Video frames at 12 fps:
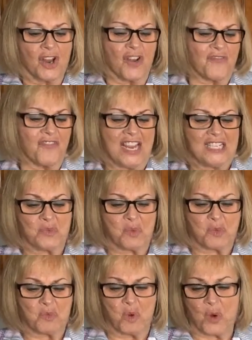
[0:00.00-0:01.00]
Her face
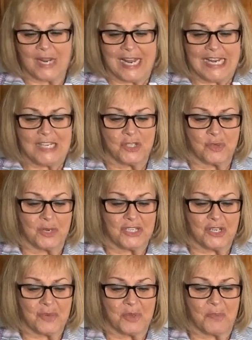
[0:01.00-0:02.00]
was working and
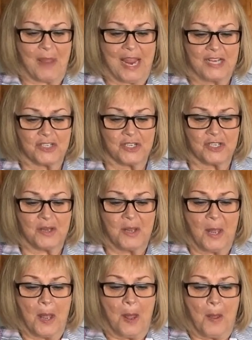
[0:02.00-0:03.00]
twitching with passion,
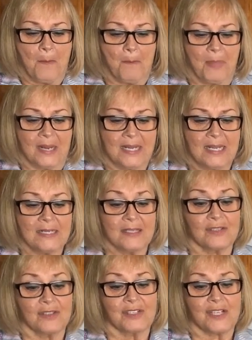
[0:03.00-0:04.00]
but
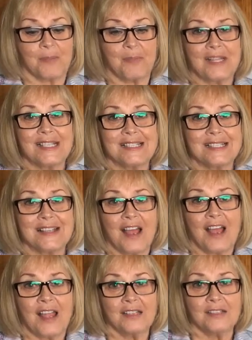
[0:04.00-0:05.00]
his looked up at the
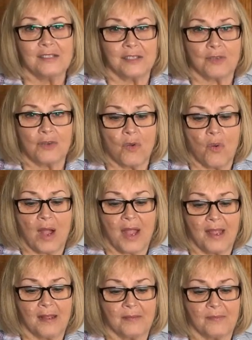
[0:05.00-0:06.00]
sky, still
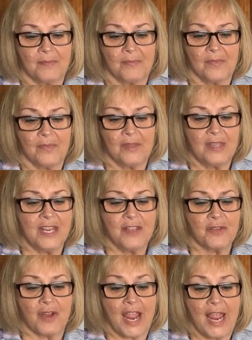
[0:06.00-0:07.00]
quiet,
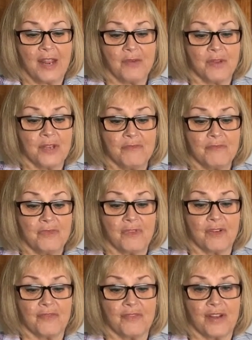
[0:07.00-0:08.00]
neither angry
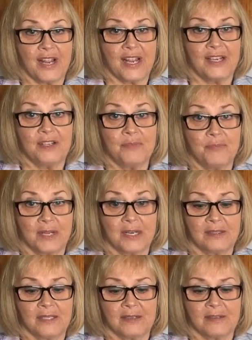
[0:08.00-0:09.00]
nor afraid, but a
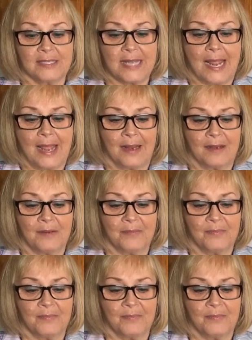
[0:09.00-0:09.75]
little sad.